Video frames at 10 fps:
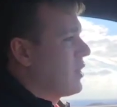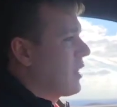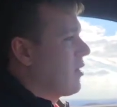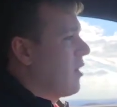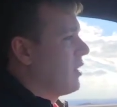
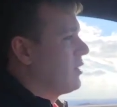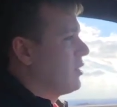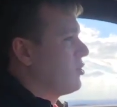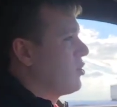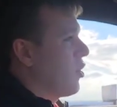
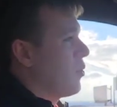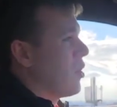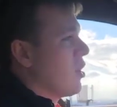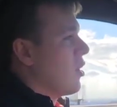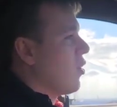technology, so
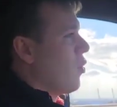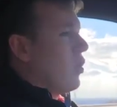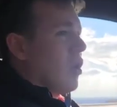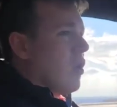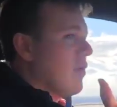
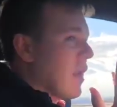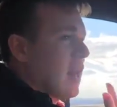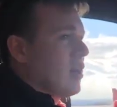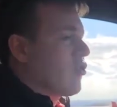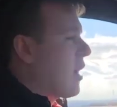we don't have
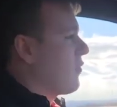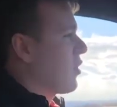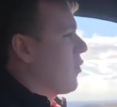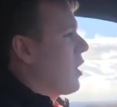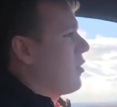any
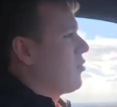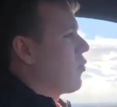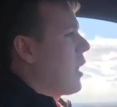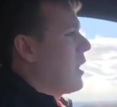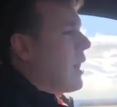traffic around us
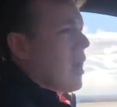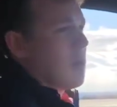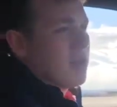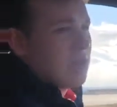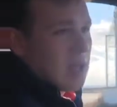right
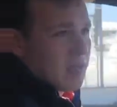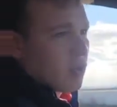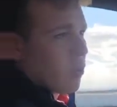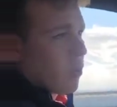now, but say if there